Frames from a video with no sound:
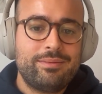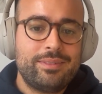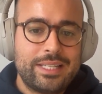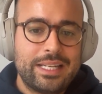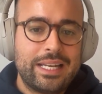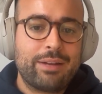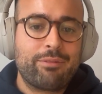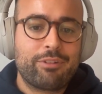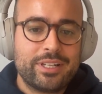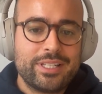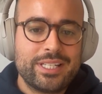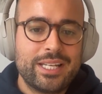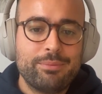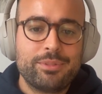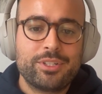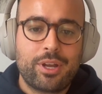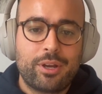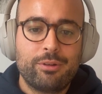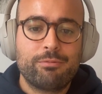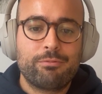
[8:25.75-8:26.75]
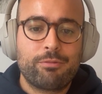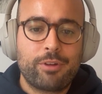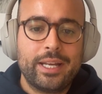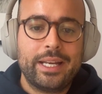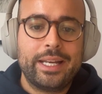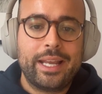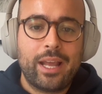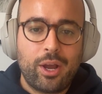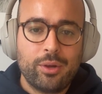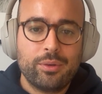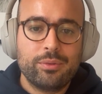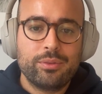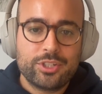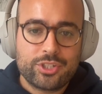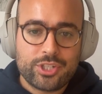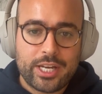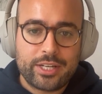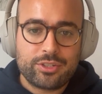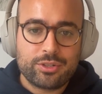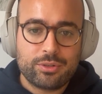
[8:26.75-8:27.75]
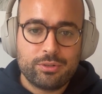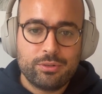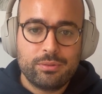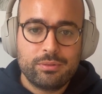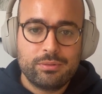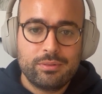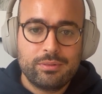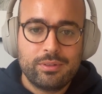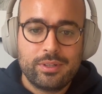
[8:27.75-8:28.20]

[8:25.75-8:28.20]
Delivery teams don't really own the schedule.